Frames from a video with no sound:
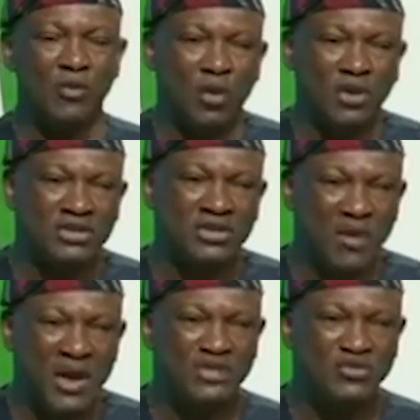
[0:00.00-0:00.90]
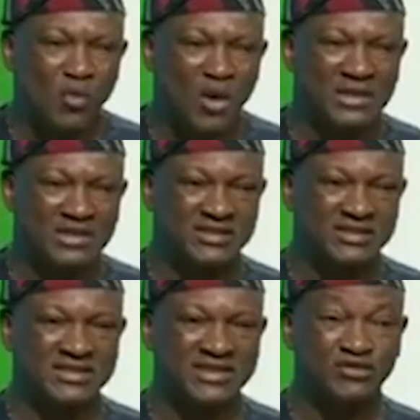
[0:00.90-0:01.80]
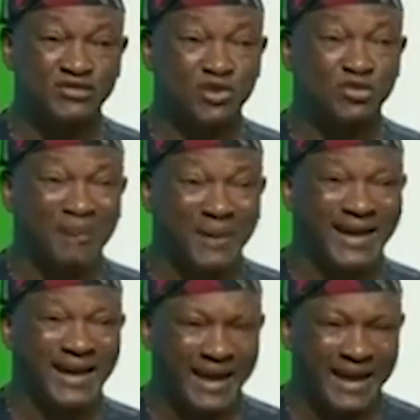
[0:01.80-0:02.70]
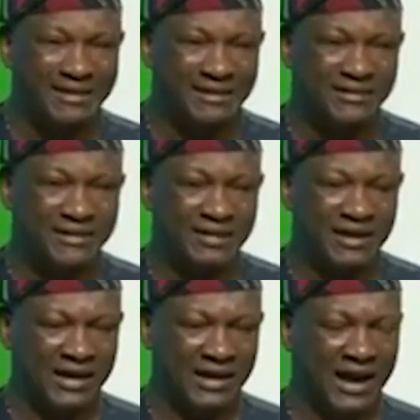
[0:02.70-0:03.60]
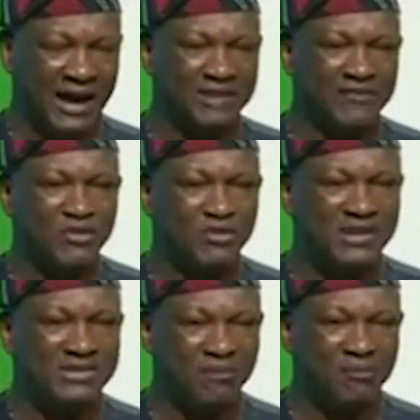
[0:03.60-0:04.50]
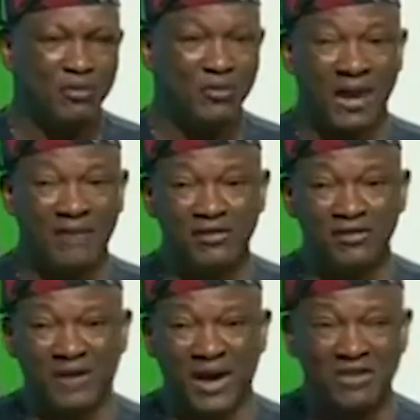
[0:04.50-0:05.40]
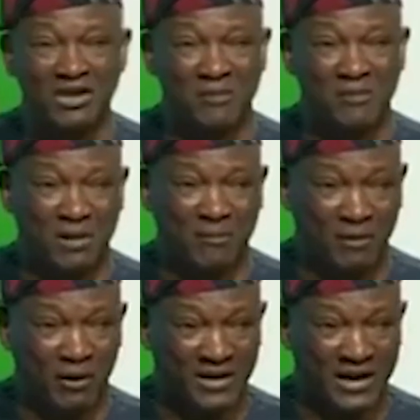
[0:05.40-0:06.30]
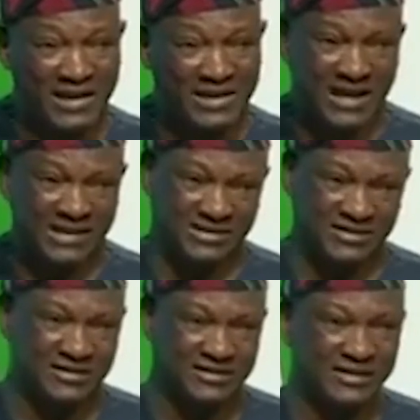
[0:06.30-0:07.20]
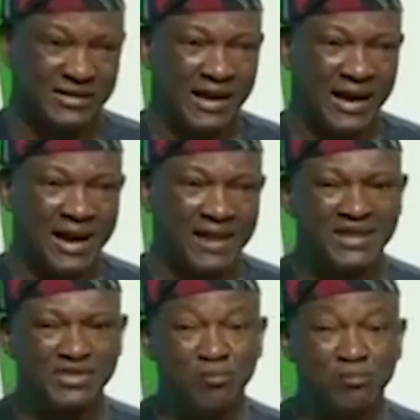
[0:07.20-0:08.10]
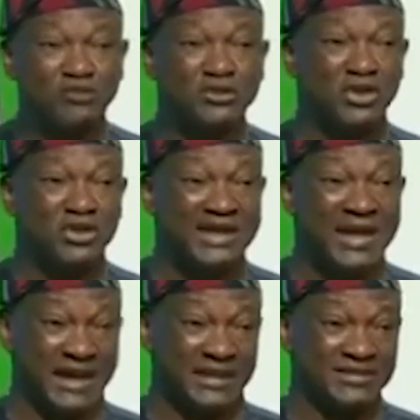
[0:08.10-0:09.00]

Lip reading: the way it works is that you've got to plan ahead. I'll give a good example. We have a refinery coming up on the Lekki axis, and there's no provision yet